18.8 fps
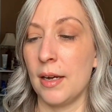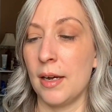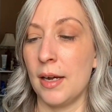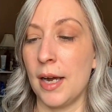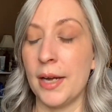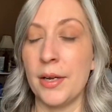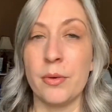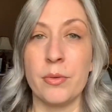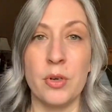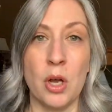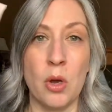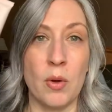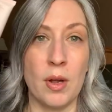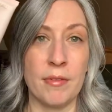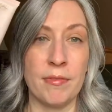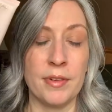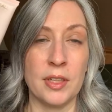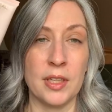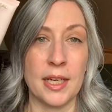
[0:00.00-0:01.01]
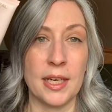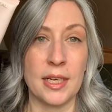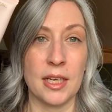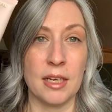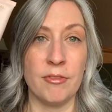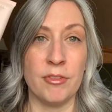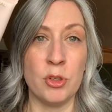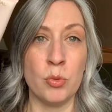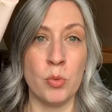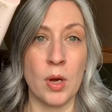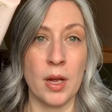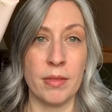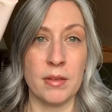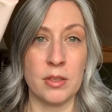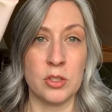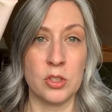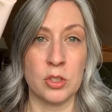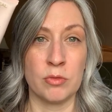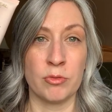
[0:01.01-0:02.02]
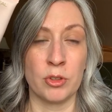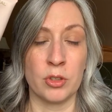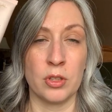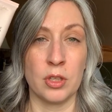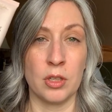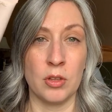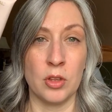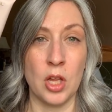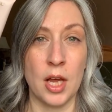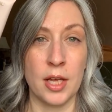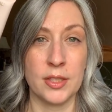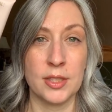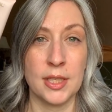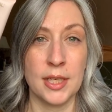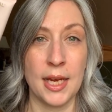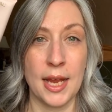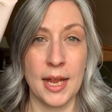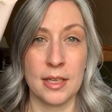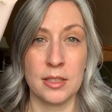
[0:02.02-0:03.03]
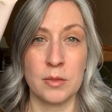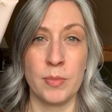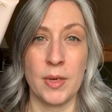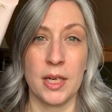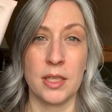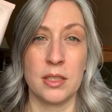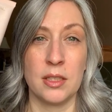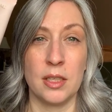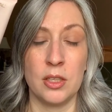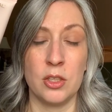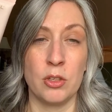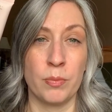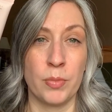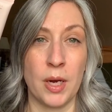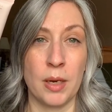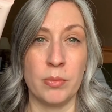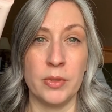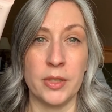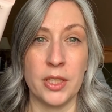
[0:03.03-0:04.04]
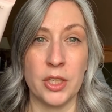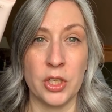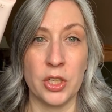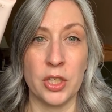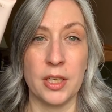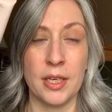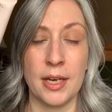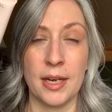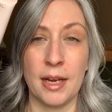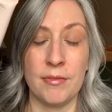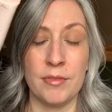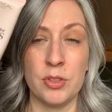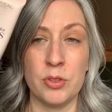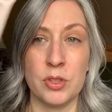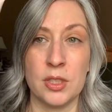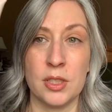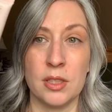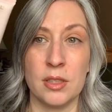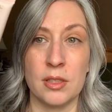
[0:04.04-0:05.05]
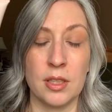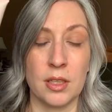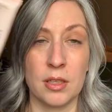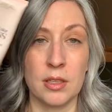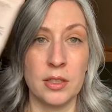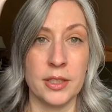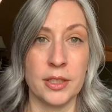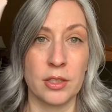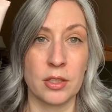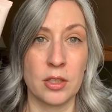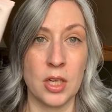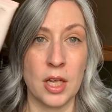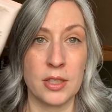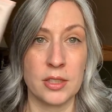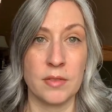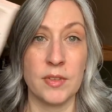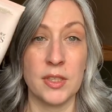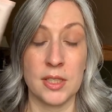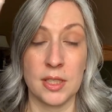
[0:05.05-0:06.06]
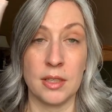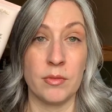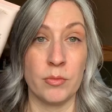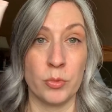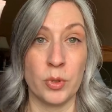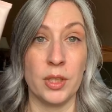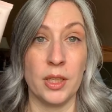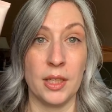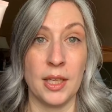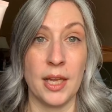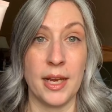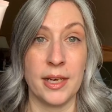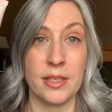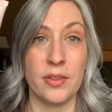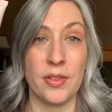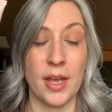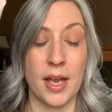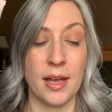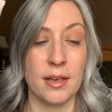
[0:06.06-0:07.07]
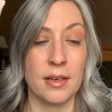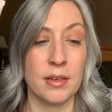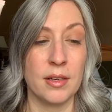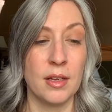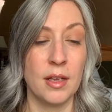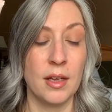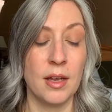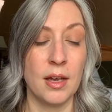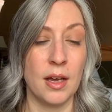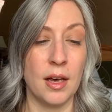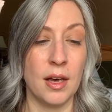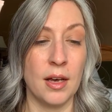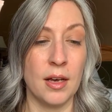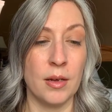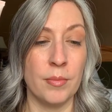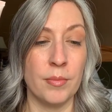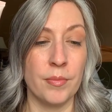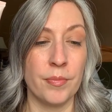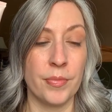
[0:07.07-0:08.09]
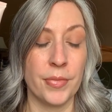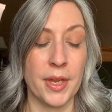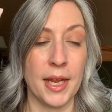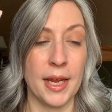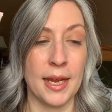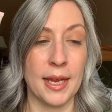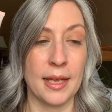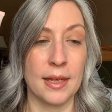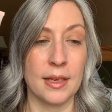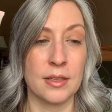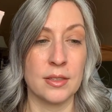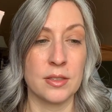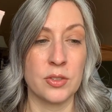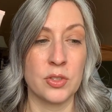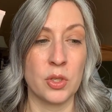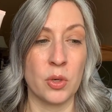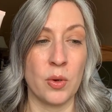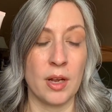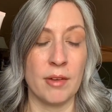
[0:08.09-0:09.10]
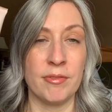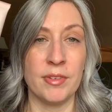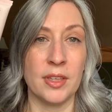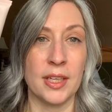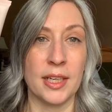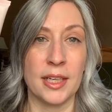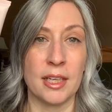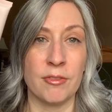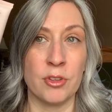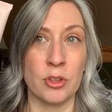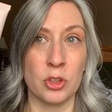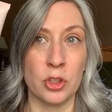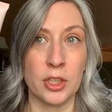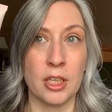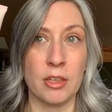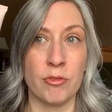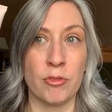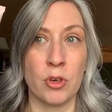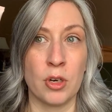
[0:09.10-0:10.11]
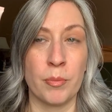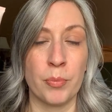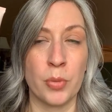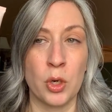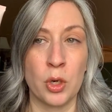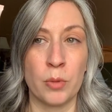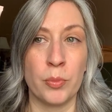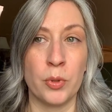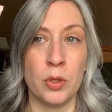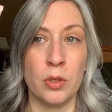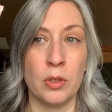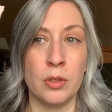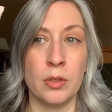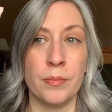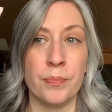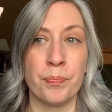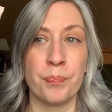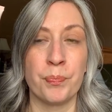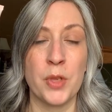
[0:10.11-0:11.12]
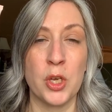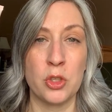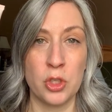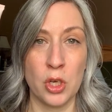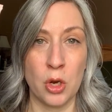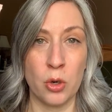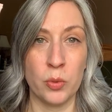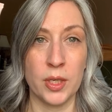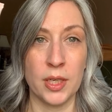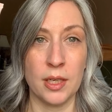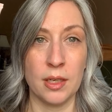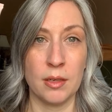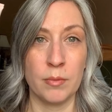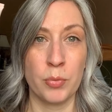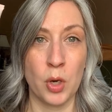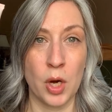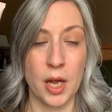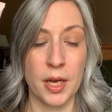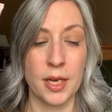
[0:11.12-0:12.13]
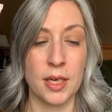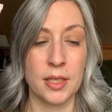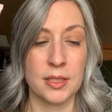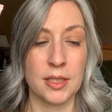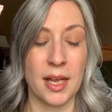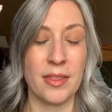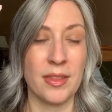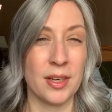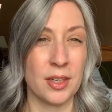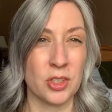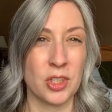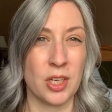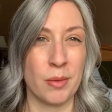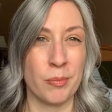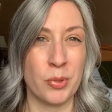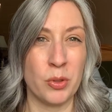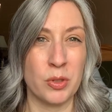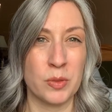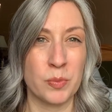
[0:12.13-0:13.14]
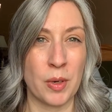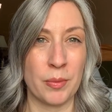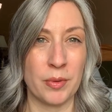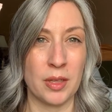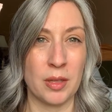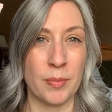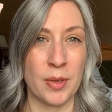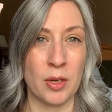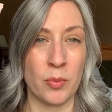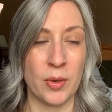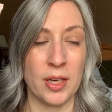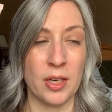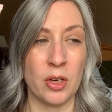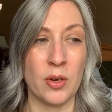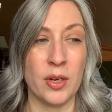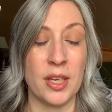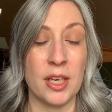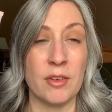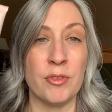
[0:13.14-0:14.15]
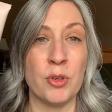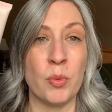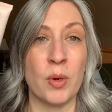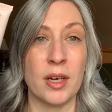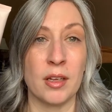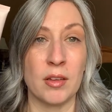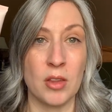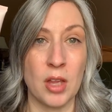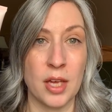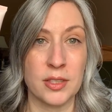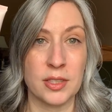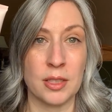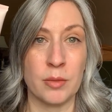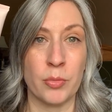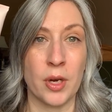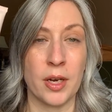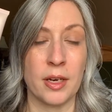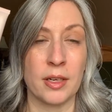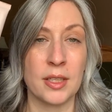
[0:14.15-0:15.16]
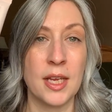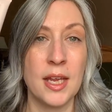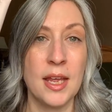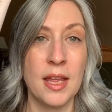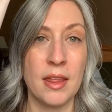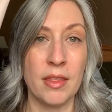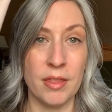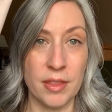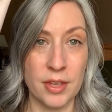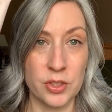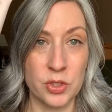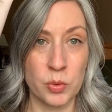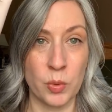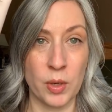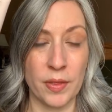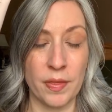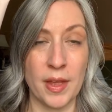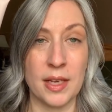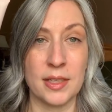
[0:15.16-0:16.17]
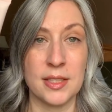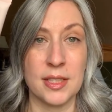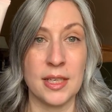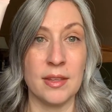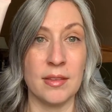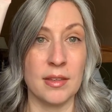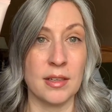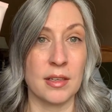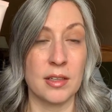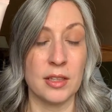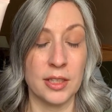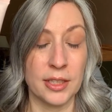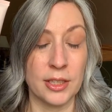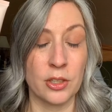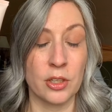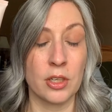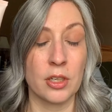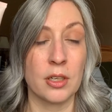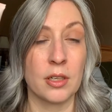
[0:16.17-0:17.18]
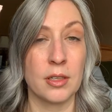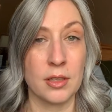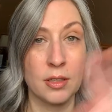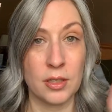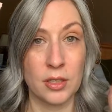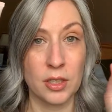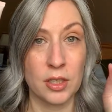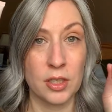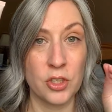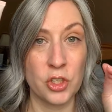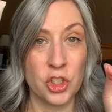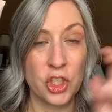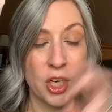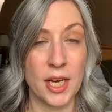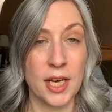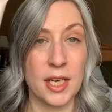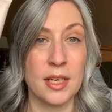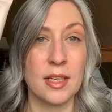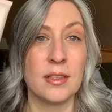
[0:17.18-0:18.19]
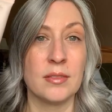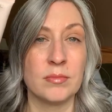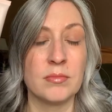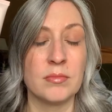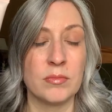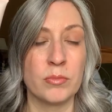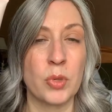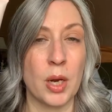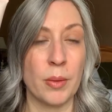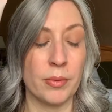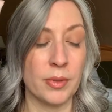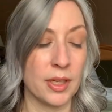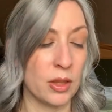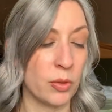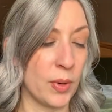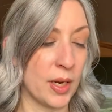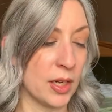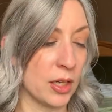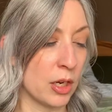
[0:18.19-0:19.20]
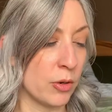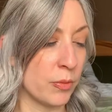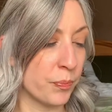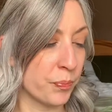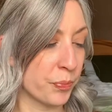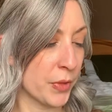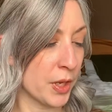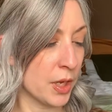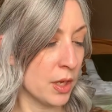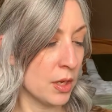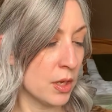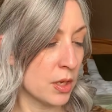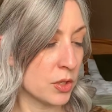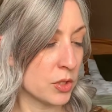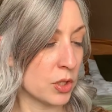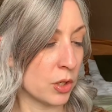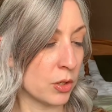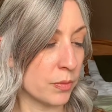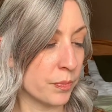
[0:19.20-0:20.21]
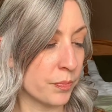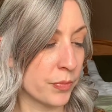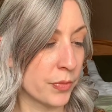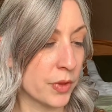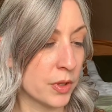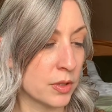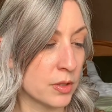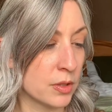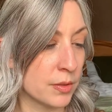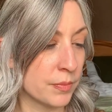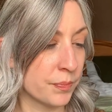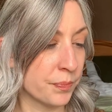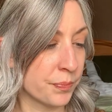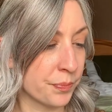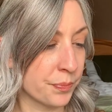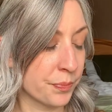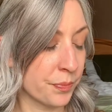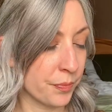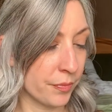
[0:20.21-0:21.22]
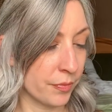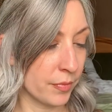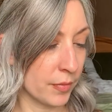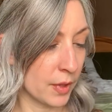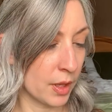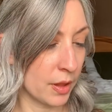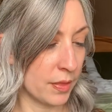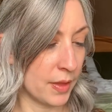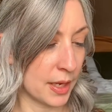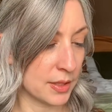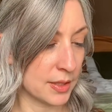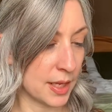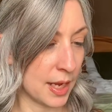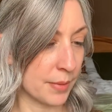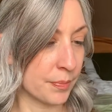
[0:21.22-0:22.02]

I don't know. I feel like if you want this just for the glossing aspect, then you're probably good. And I've used the, the clear gloss of this and really liked that. Um, and so I feel like if you're looking for a purple toning product, I think a shampoo is probably the better way to go. And then if you want a glossing product, this one that's in the clear shade, probably the way to go. So that's that.